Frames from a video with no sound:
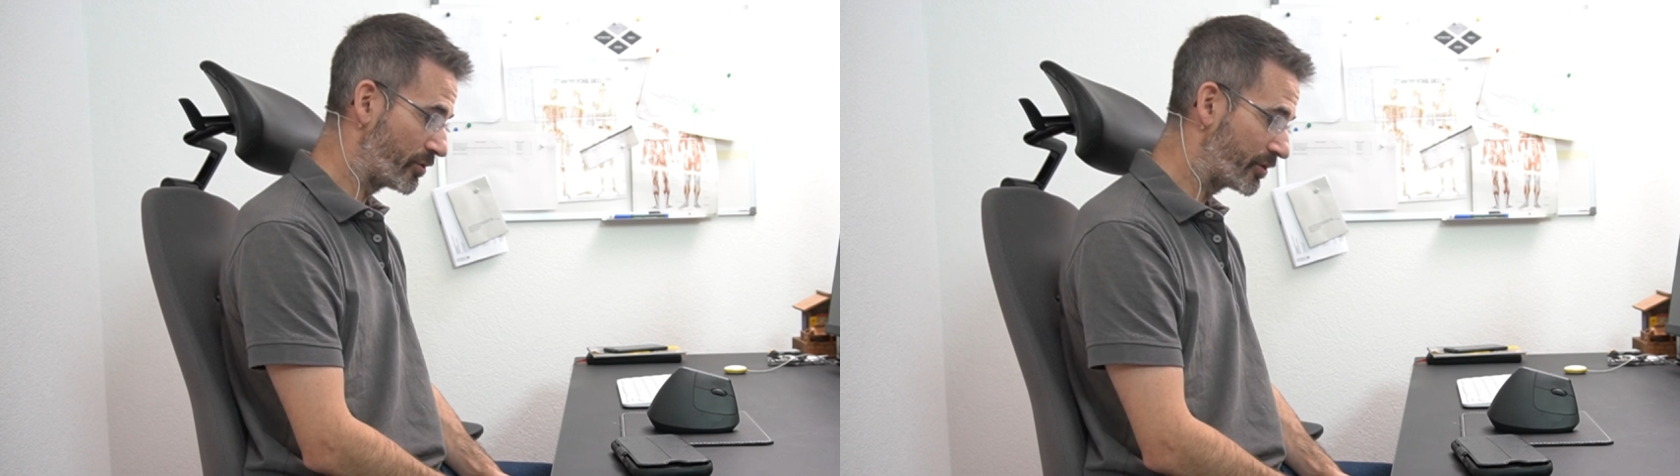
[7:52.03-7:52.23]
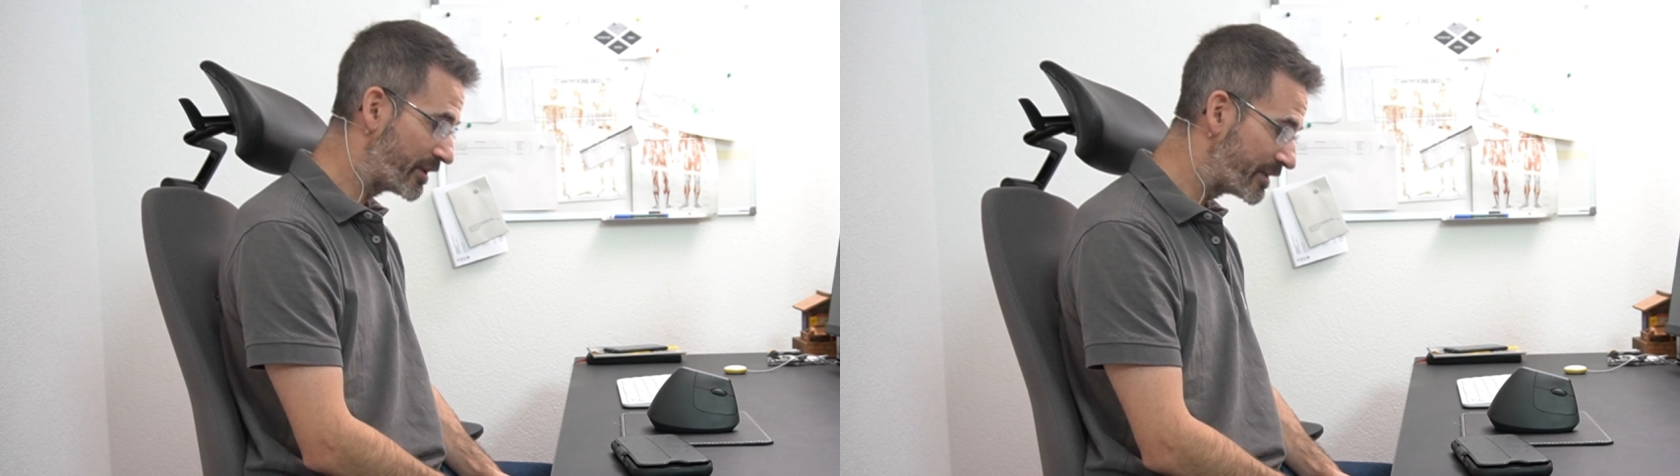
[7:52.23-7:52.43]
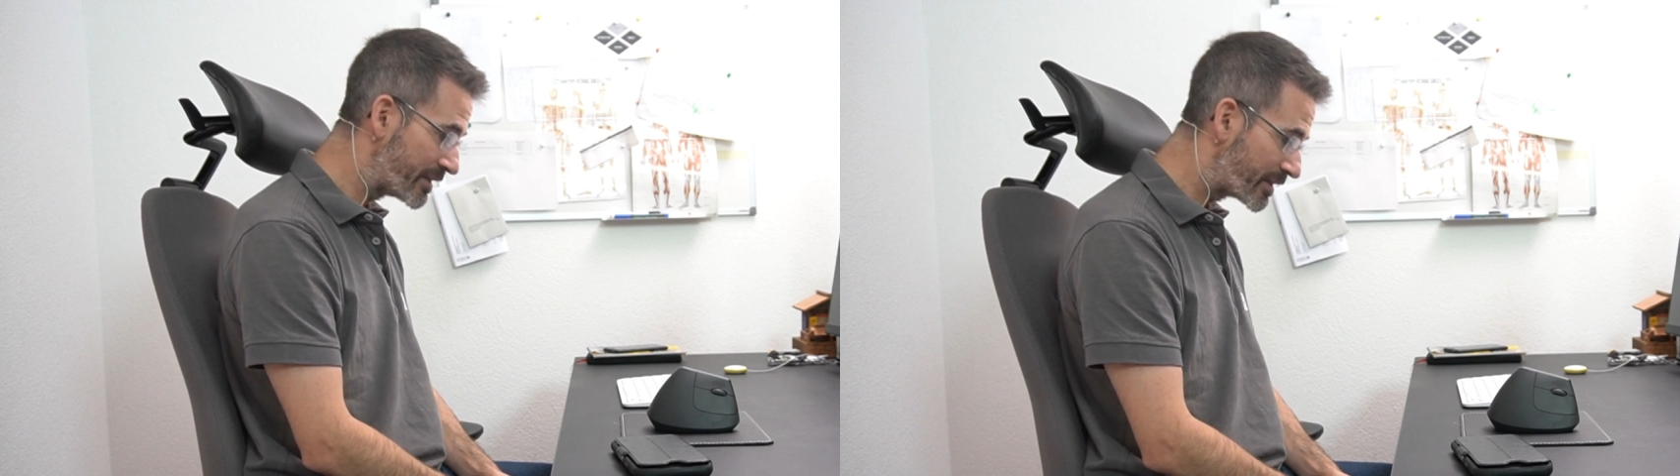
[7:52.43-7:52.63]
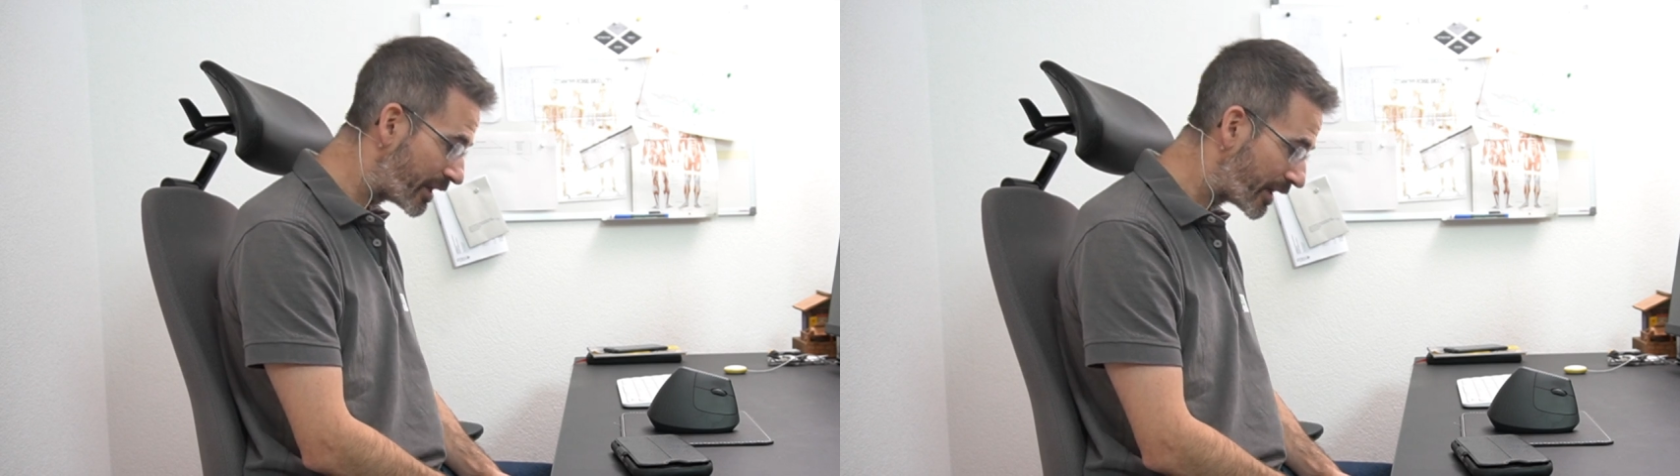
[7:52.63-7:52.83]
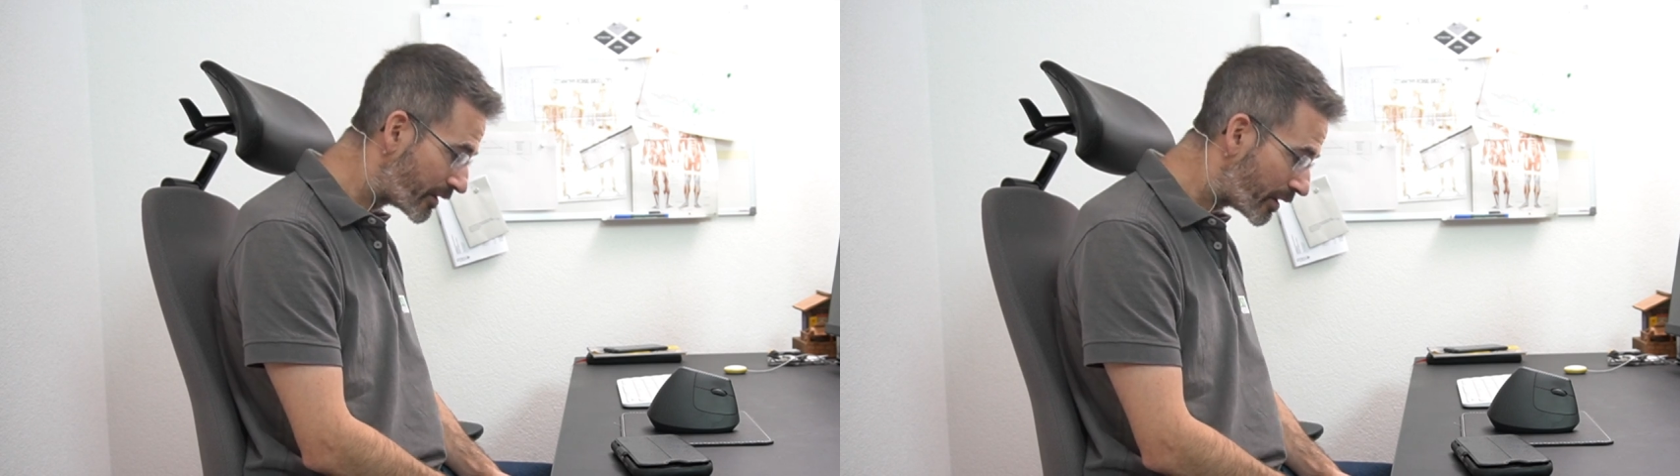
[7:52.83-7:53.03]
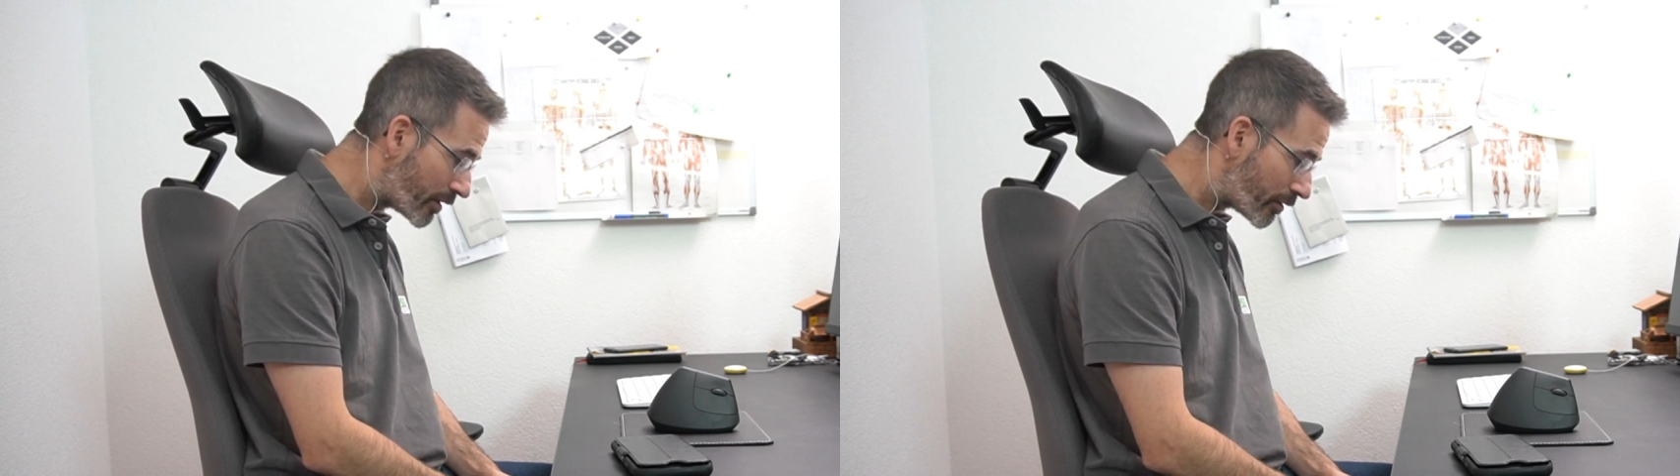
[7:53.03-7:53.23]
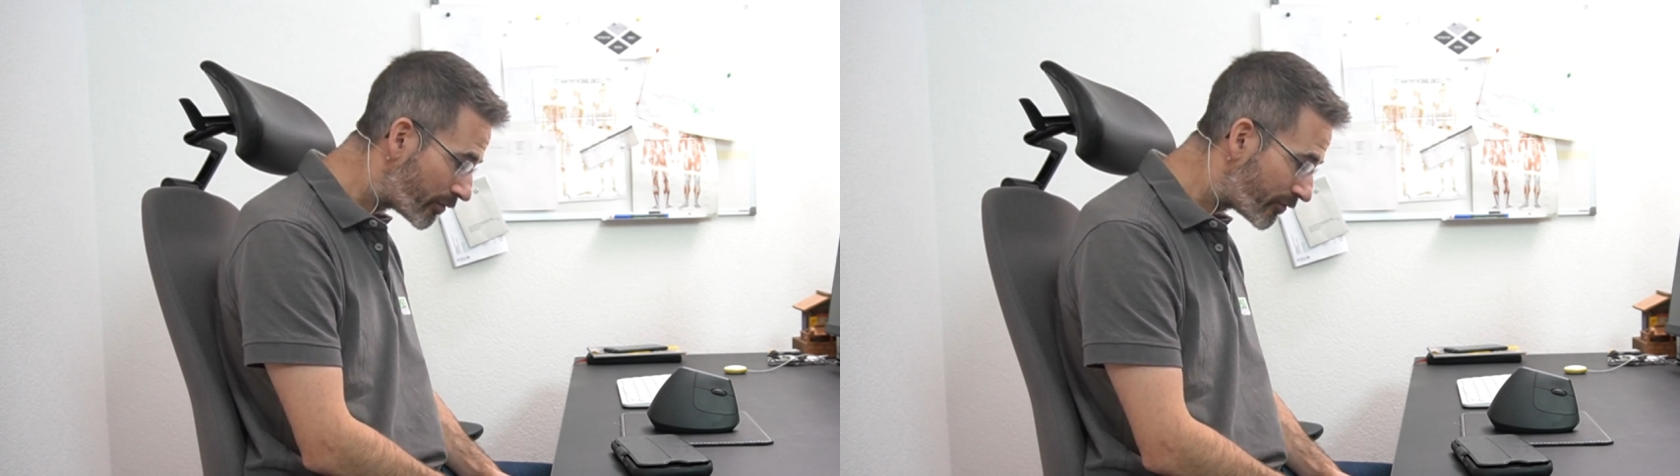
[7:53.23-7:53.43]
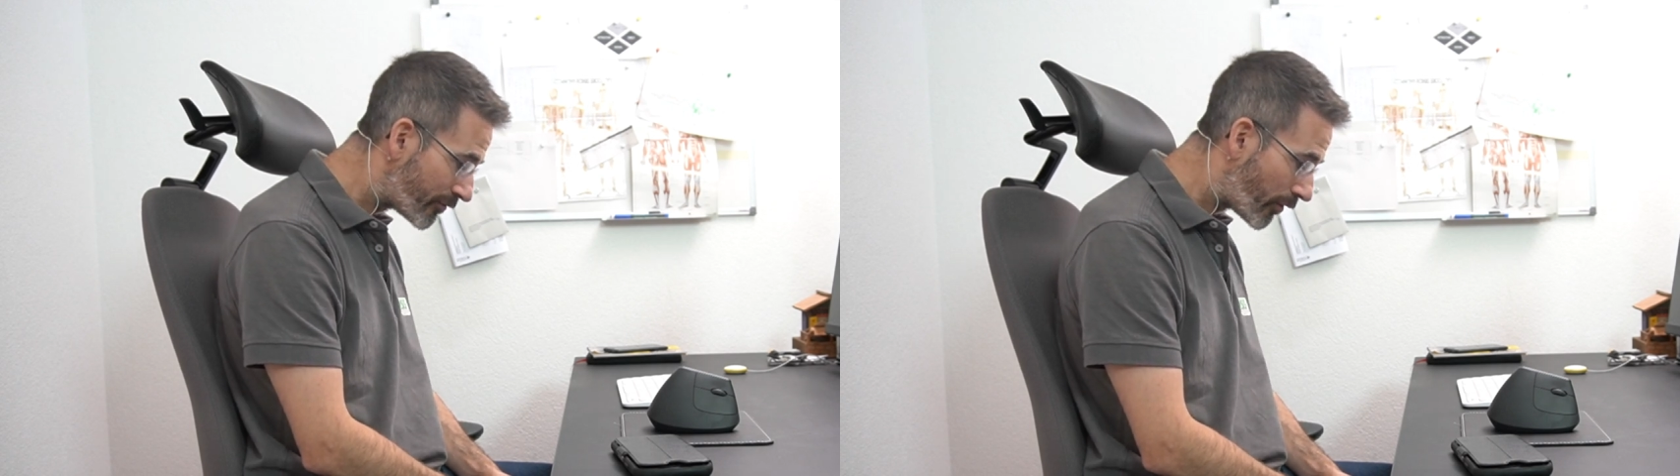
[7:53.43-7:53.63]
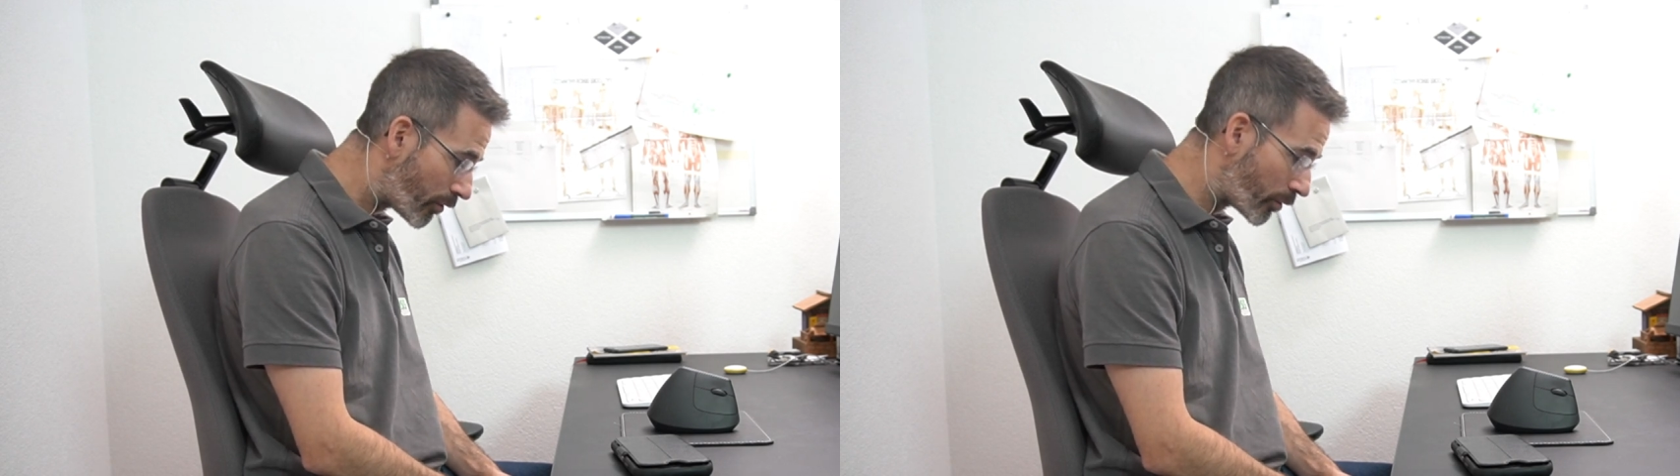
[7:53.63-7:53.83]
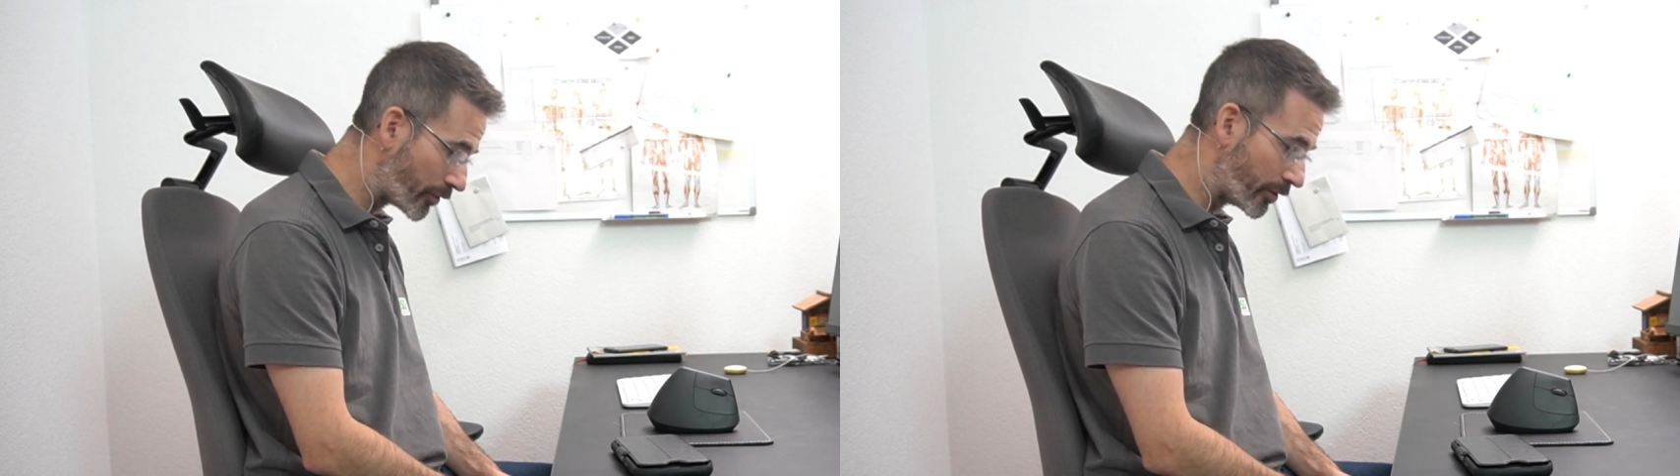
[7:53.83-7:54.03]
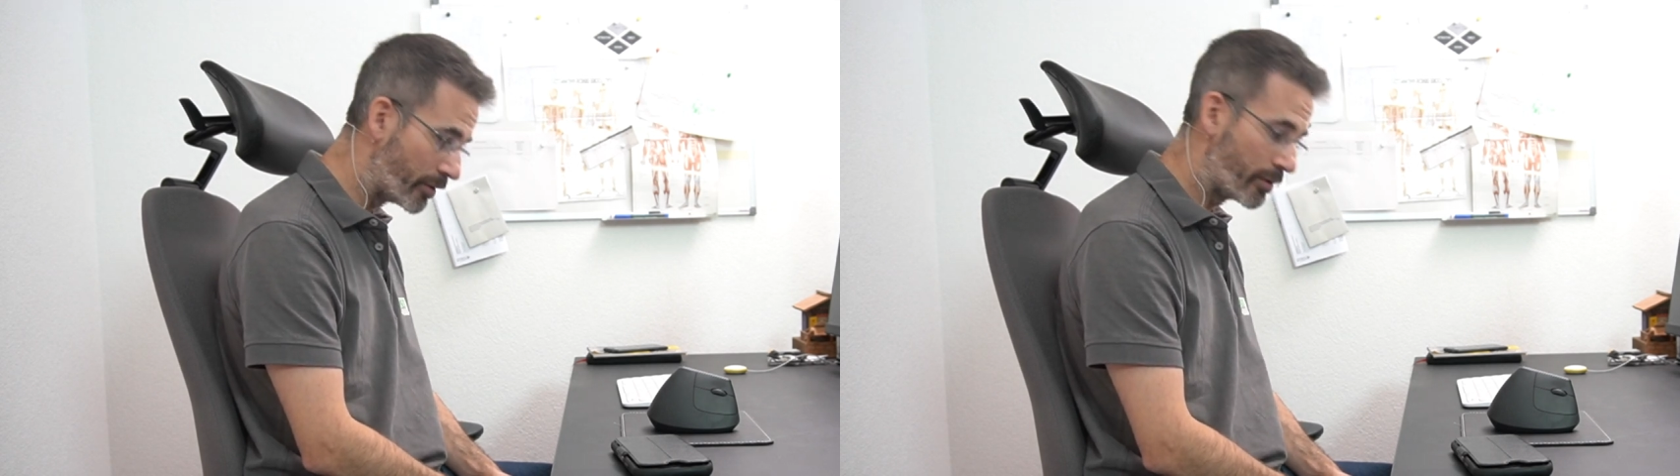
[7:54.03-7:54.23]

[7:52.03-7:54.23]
Don't let it glide forward.